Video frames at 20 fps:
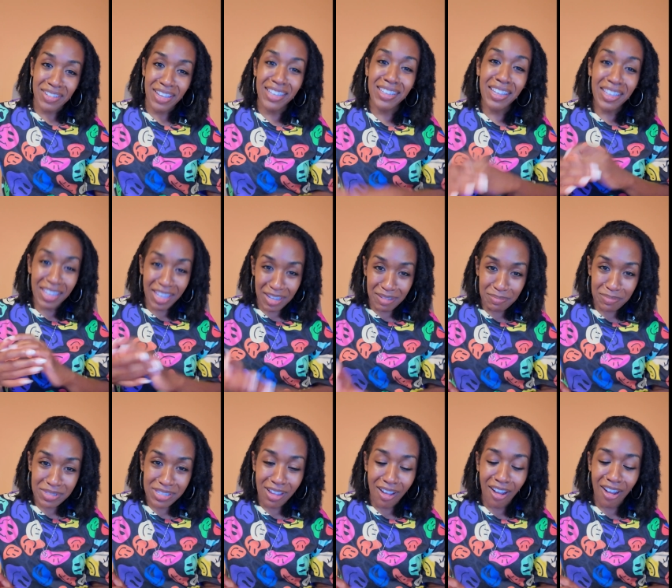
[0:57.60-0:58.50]

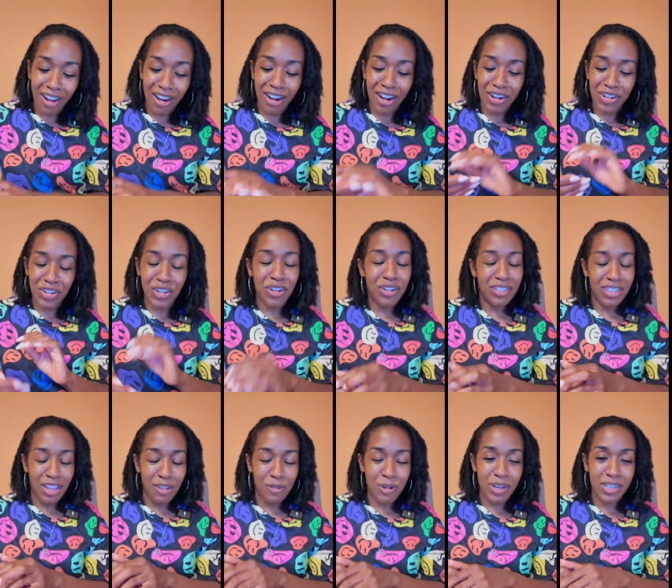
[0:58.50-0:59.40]
LLMs are neural
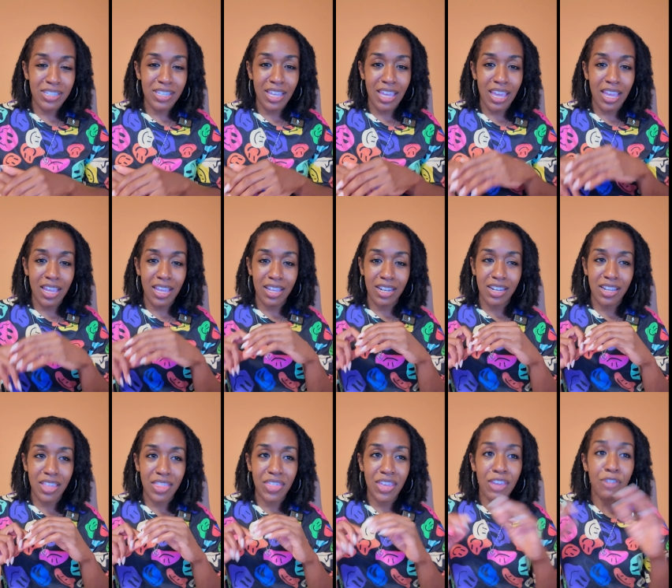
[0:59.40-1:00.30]
networks, and
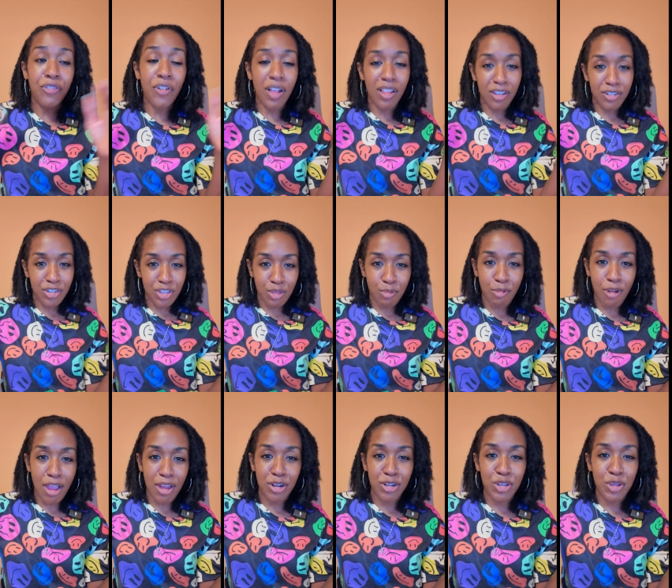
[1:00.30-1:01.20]
they fall under the
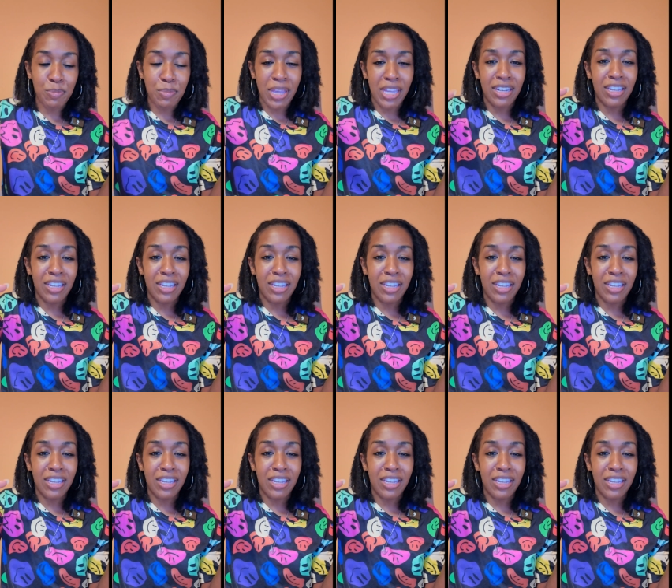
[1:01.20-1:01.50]
broader domain